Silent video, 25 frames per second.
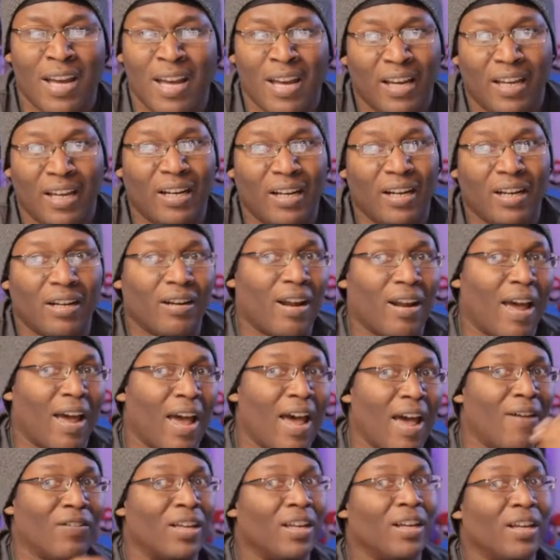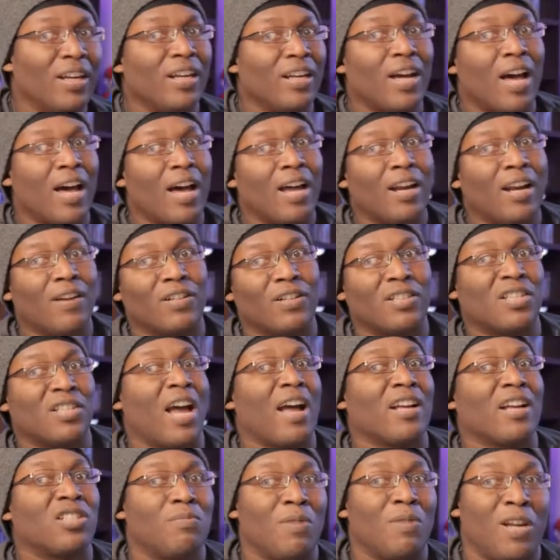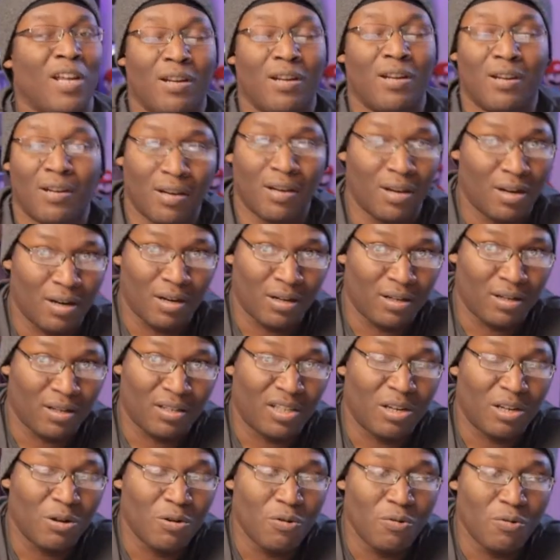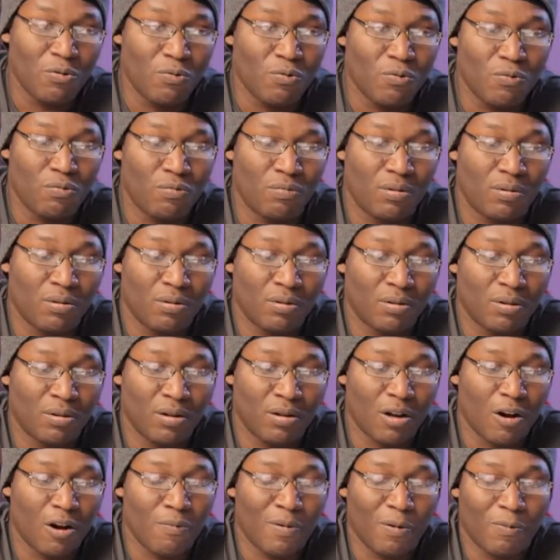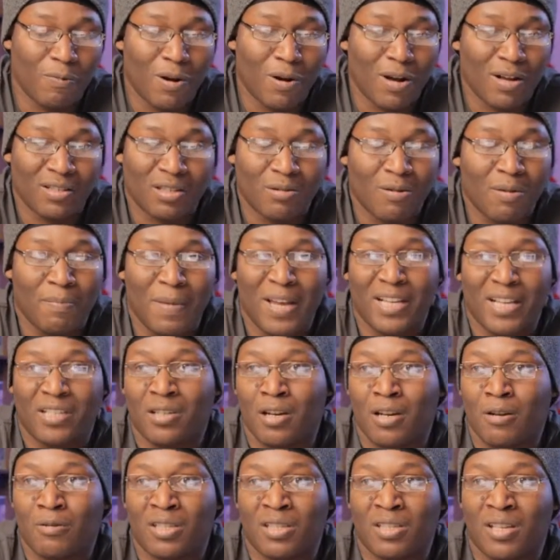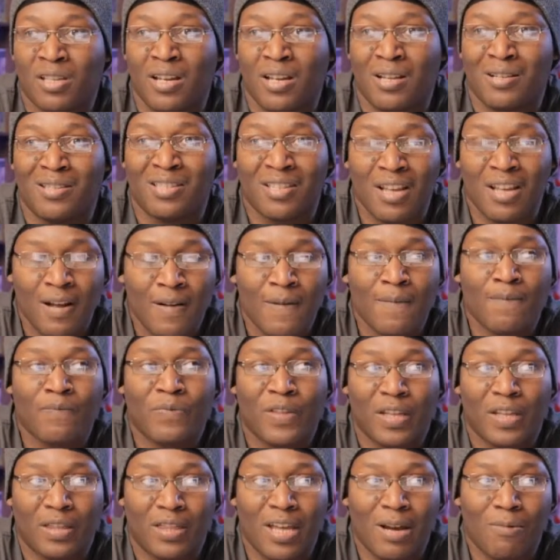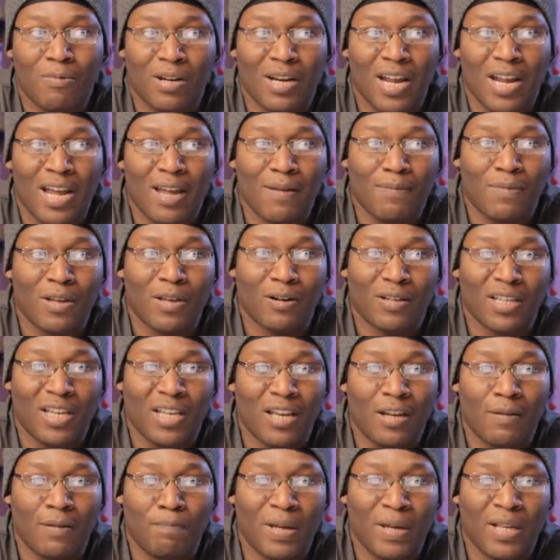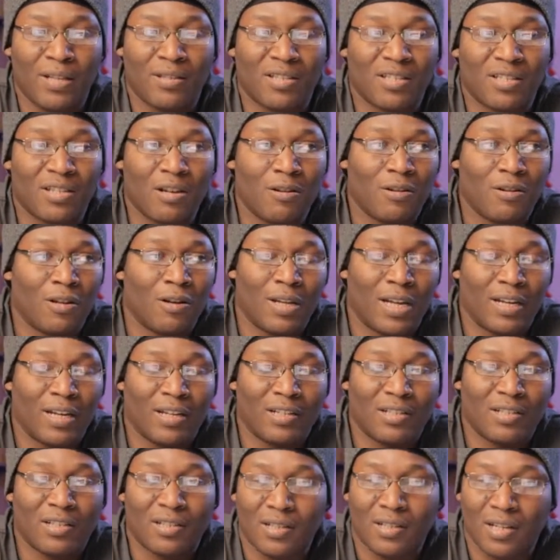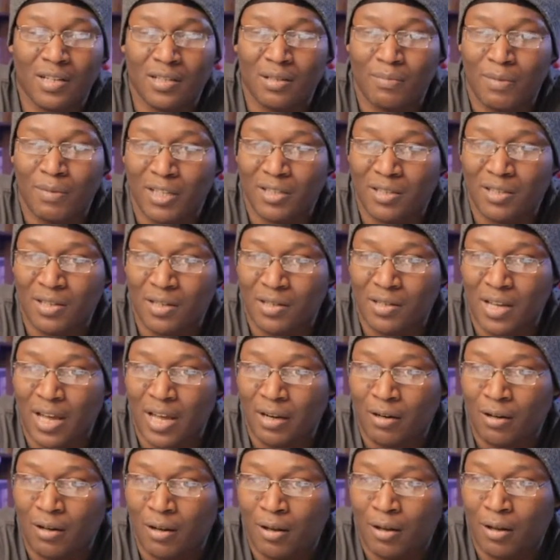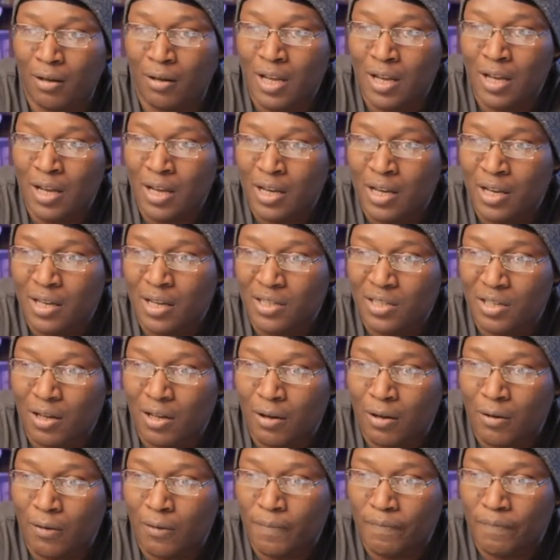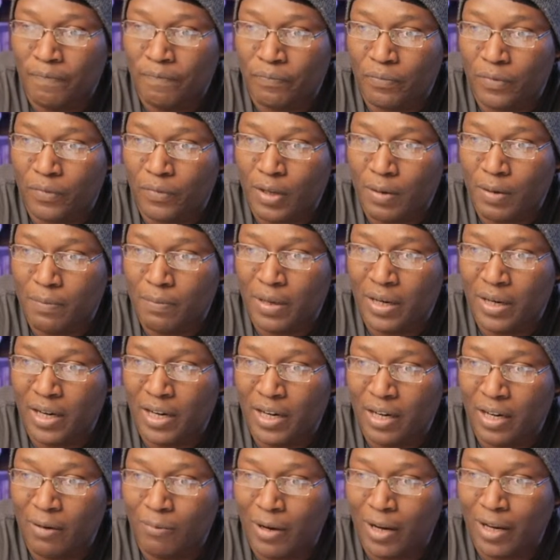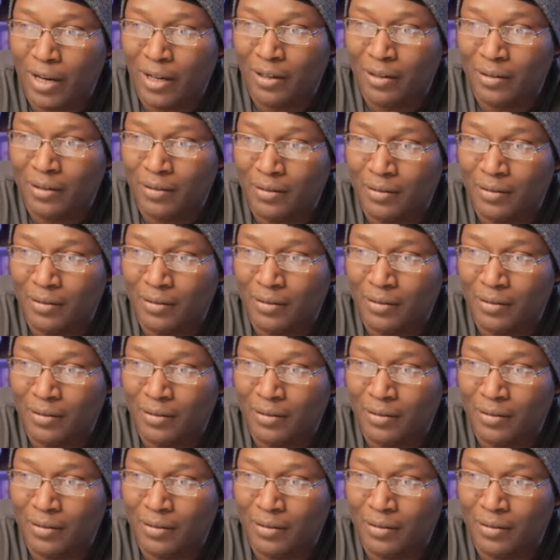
he didn't have any kind of attachment to Obi-Wan. So it makes no sense that they would name their kid Ben Solo. Like it just doesn't make sense at all. So but anyway,